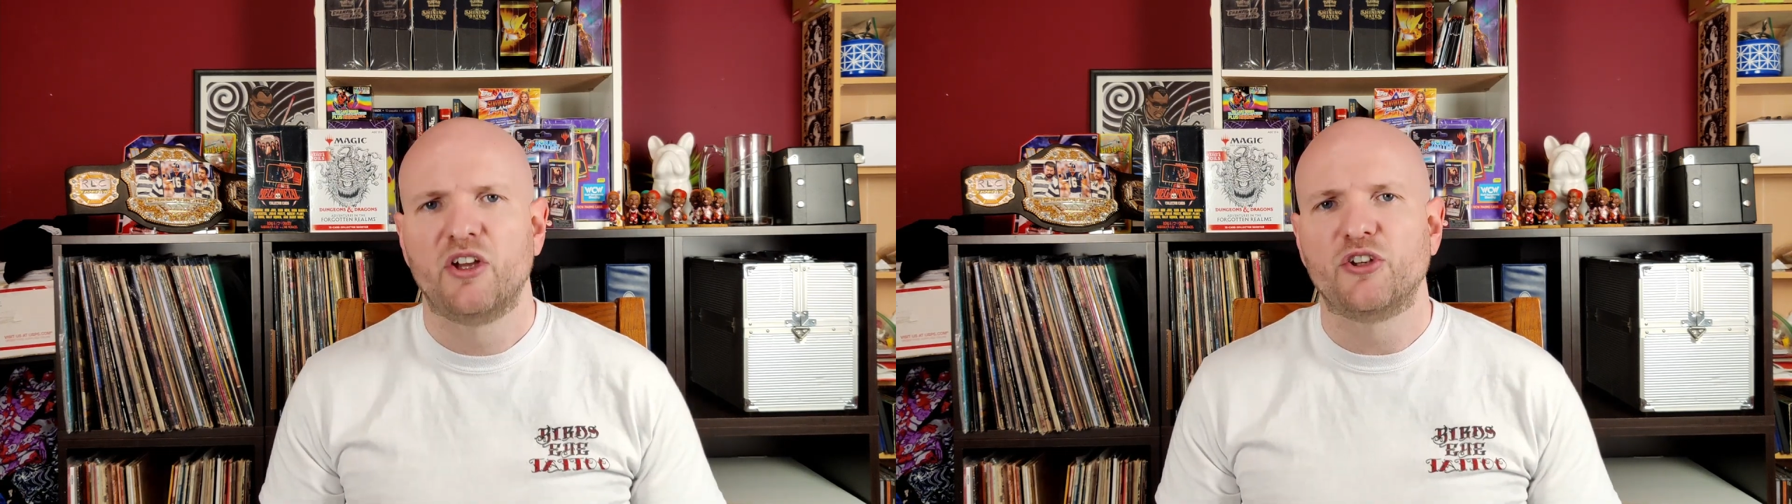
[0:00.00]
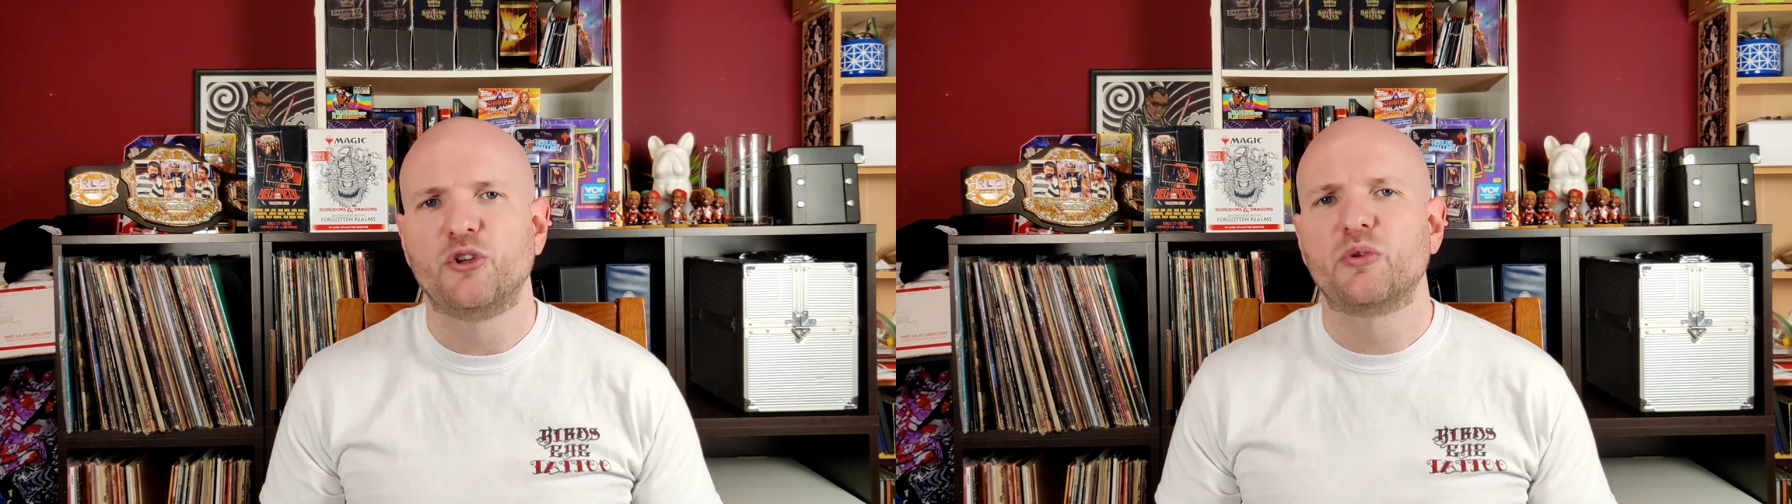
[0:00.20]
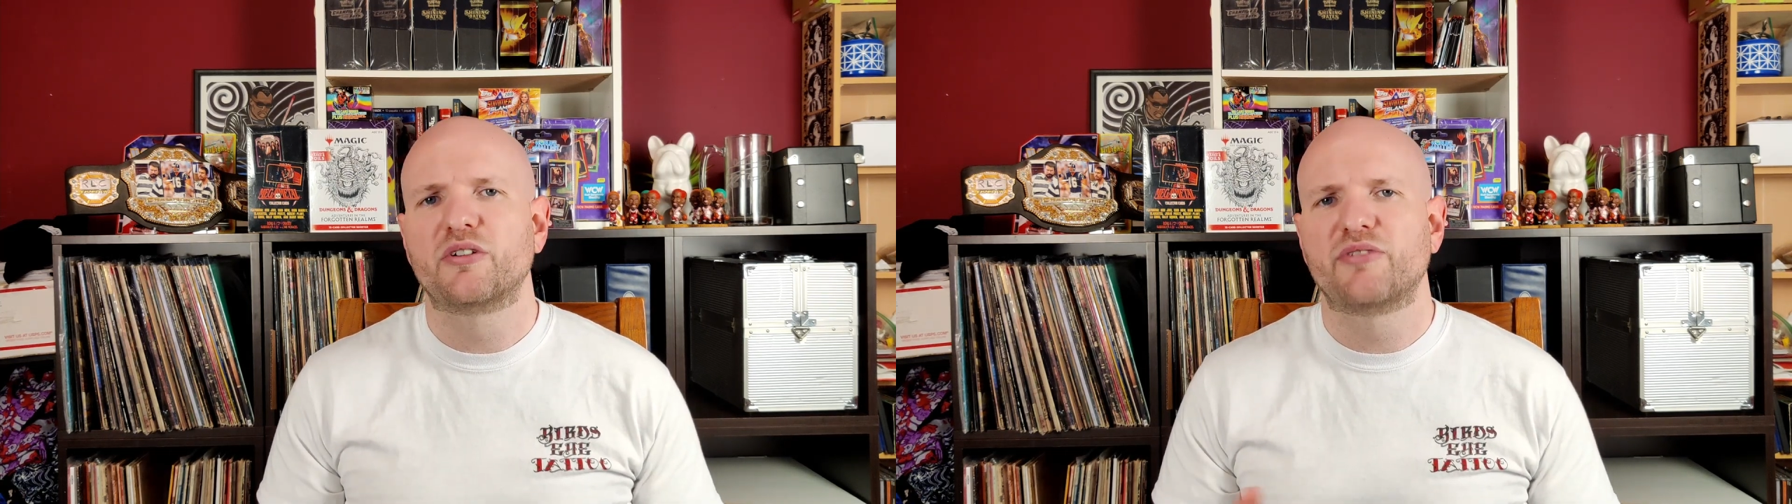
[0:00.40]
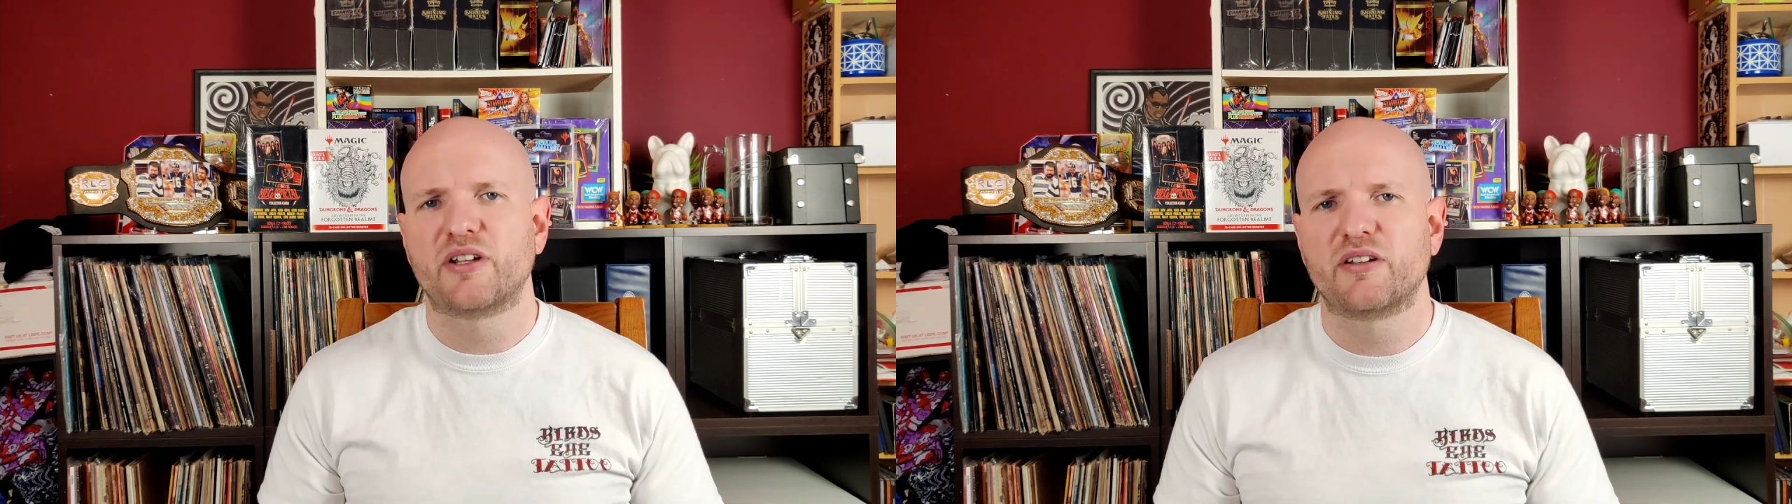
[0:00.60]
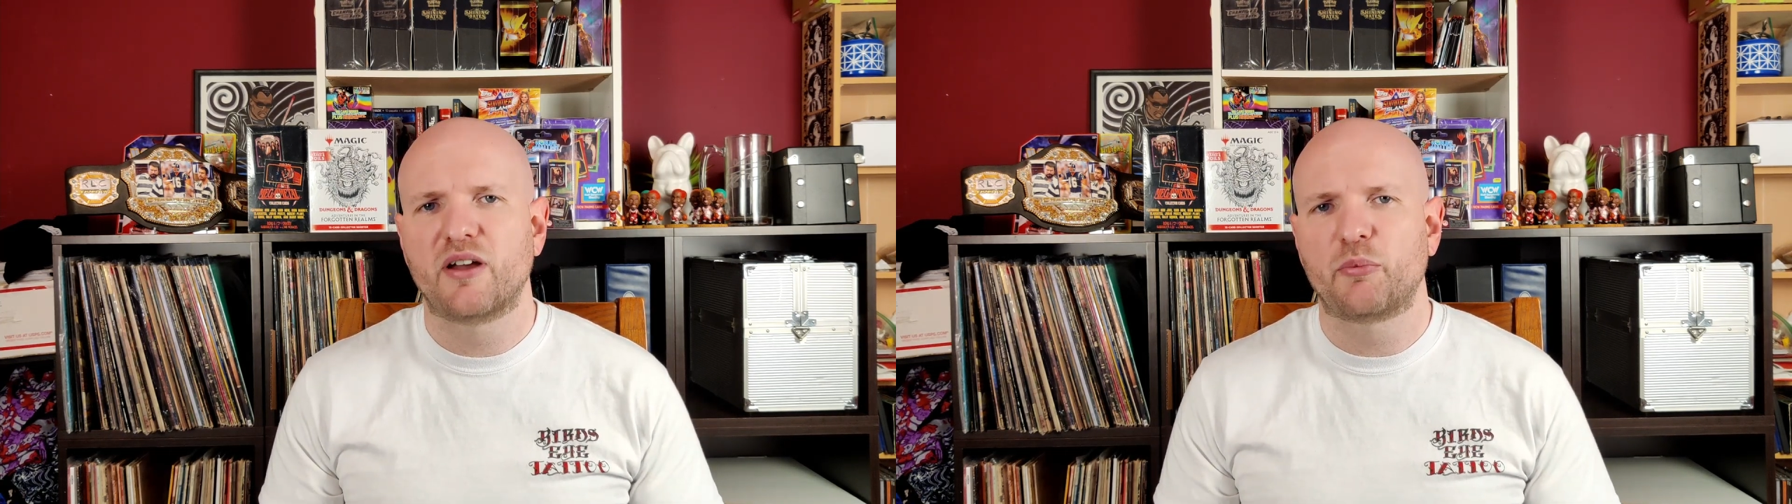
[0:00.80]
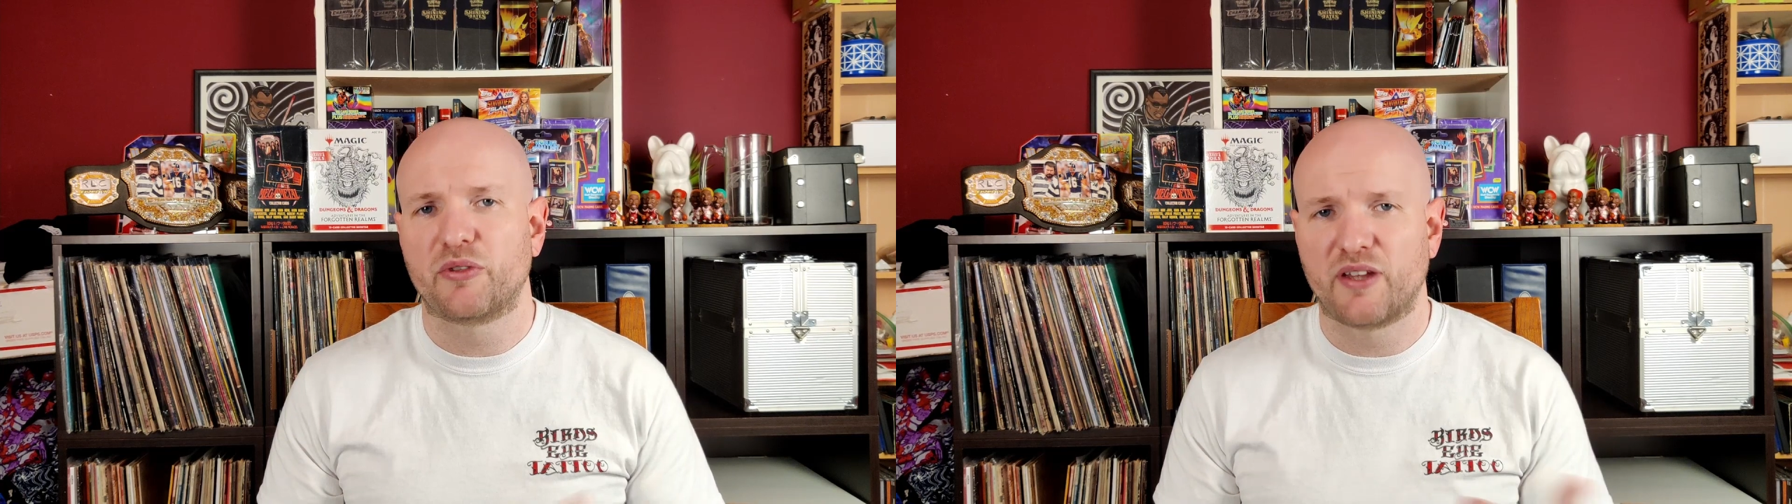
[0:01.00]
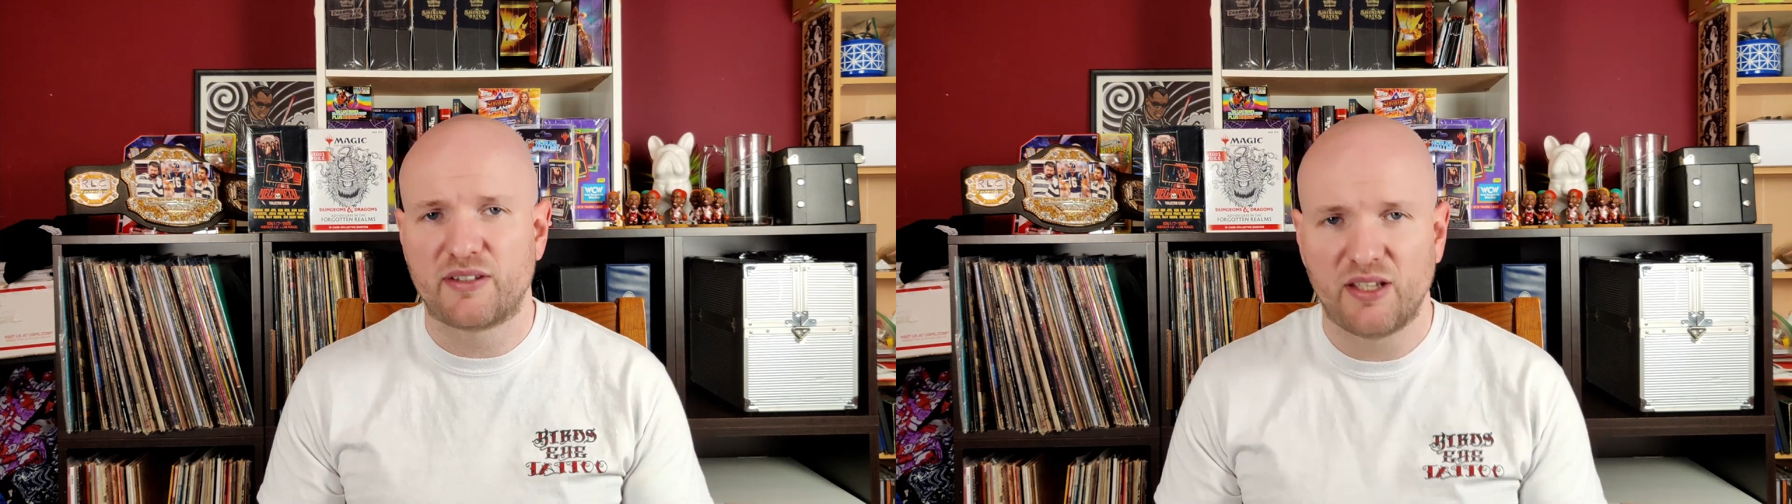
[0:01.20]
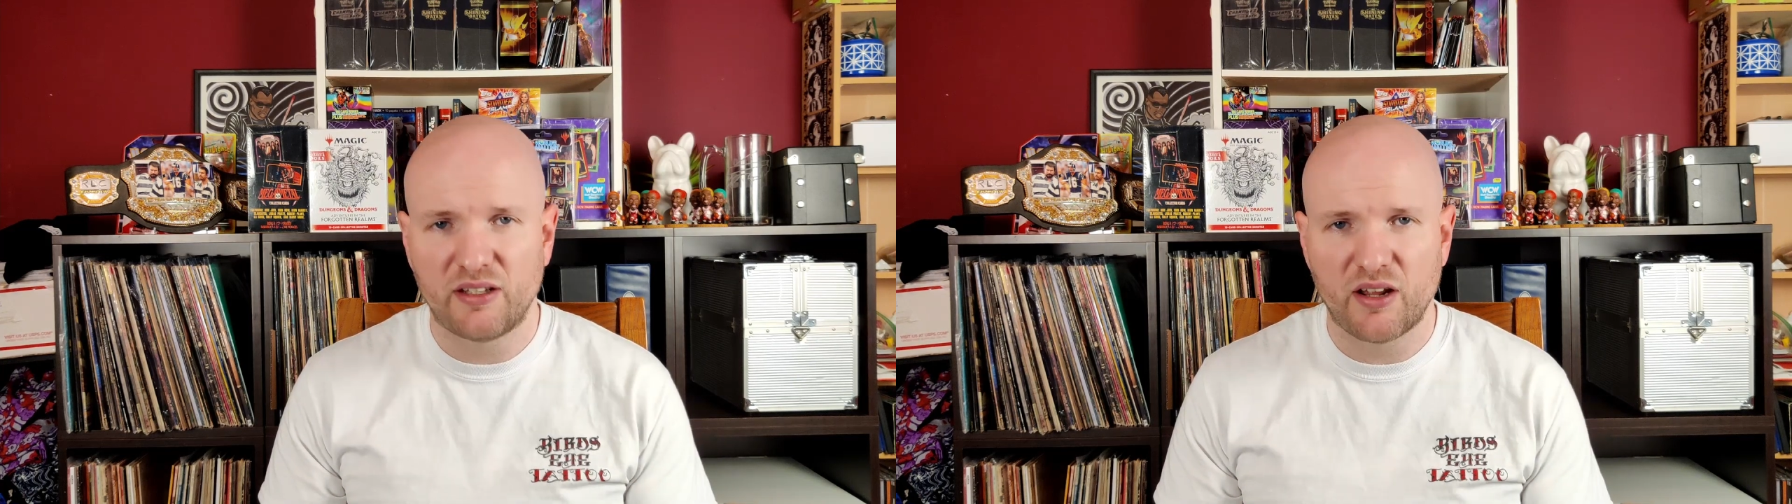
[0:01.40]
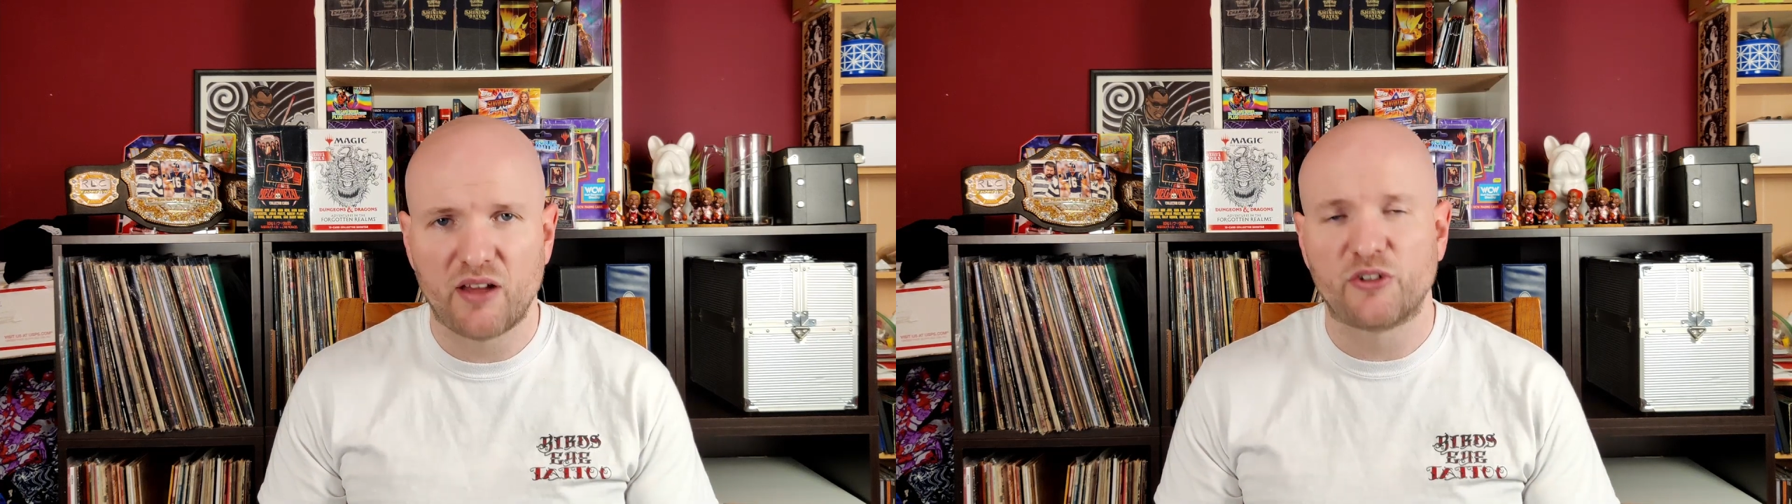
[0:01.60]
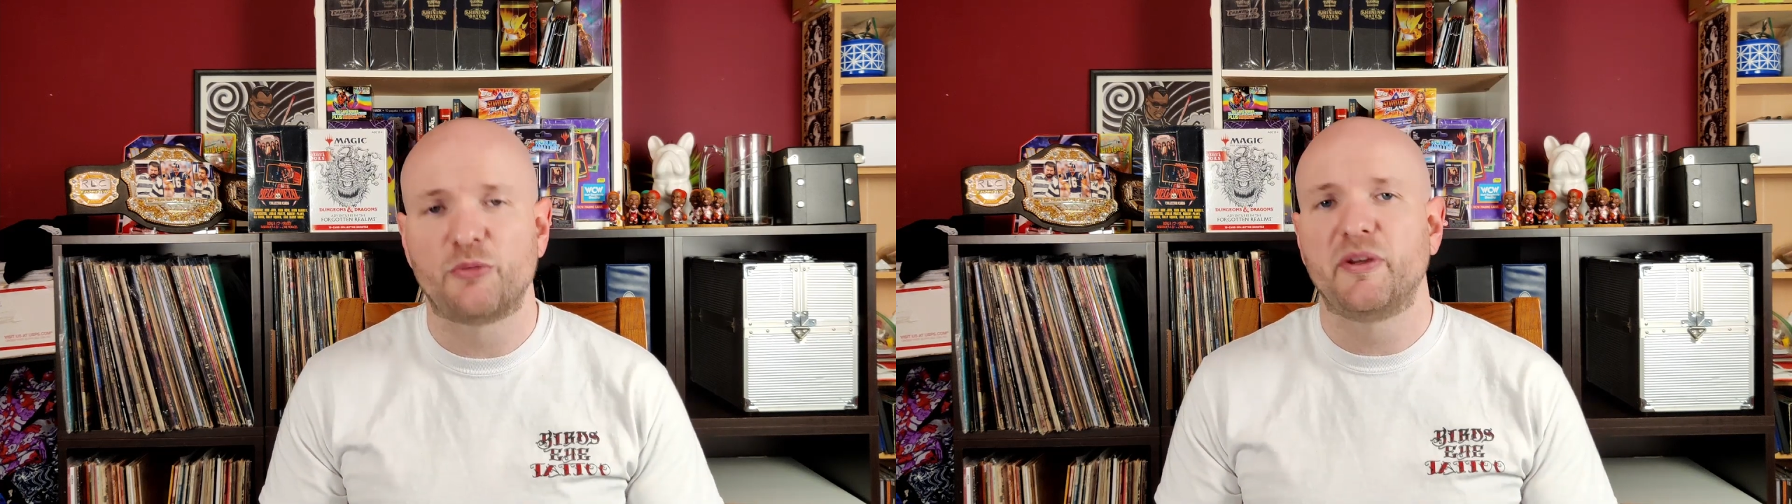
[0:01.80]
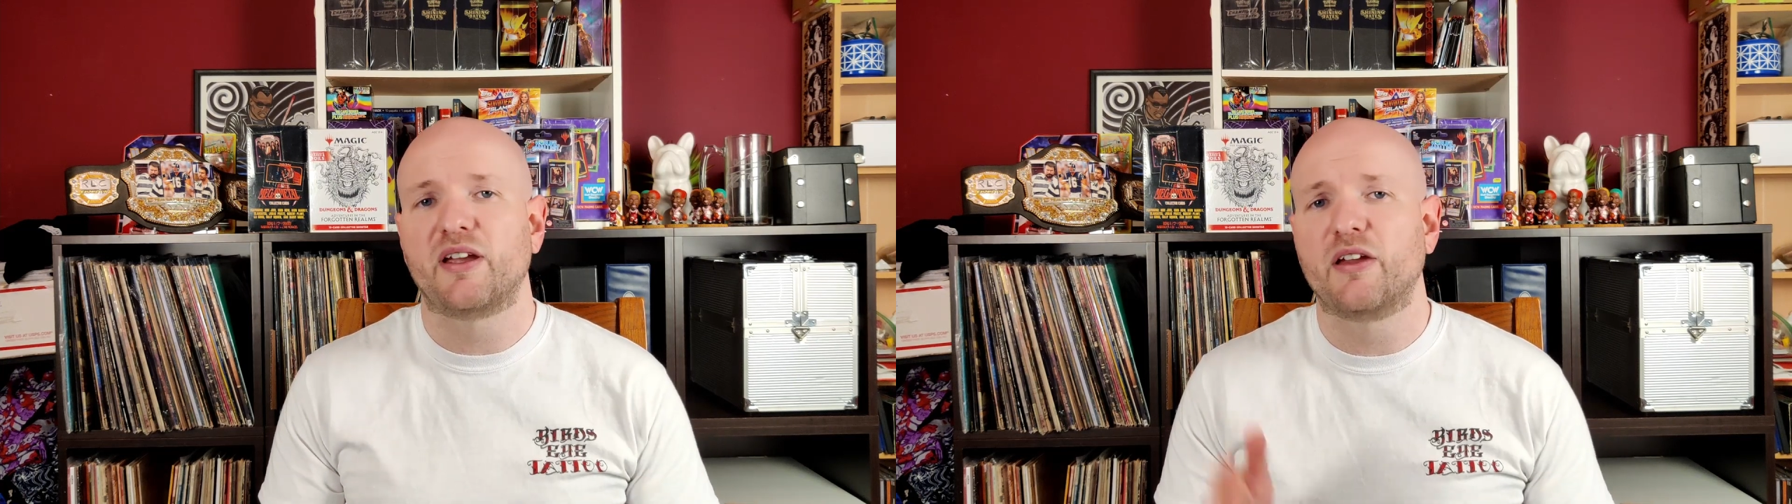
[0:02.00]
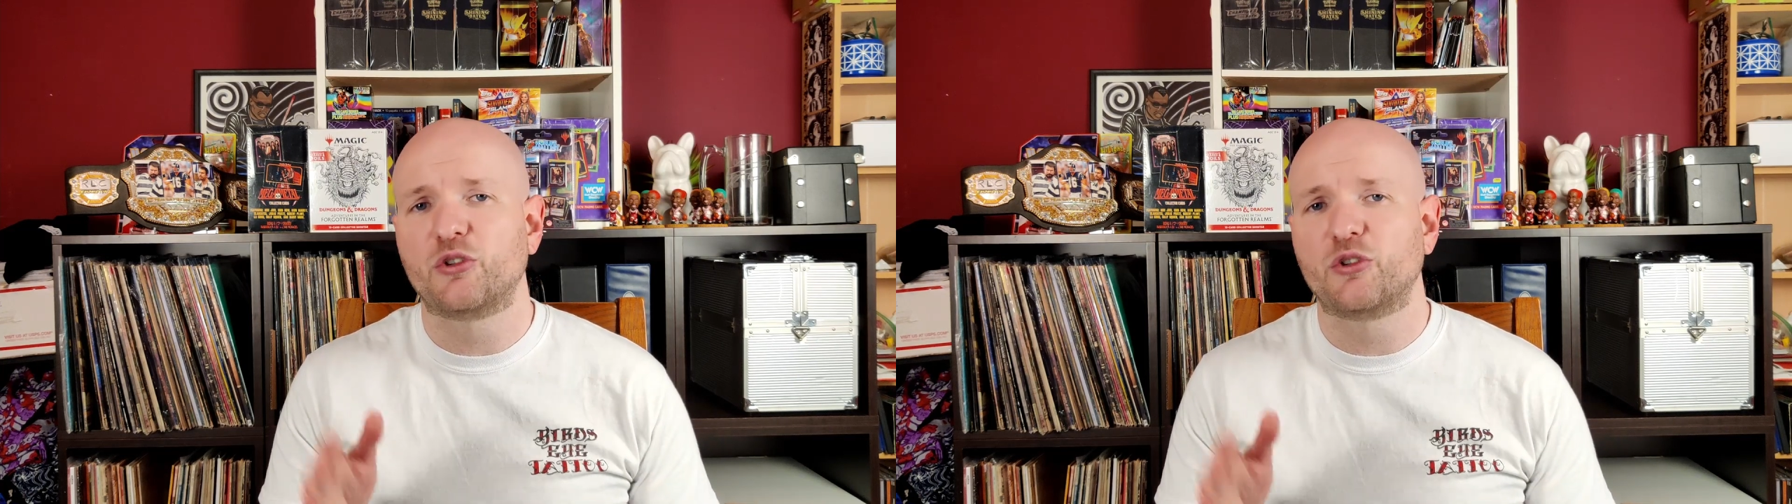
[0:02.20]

you would have ended up with that $10 being a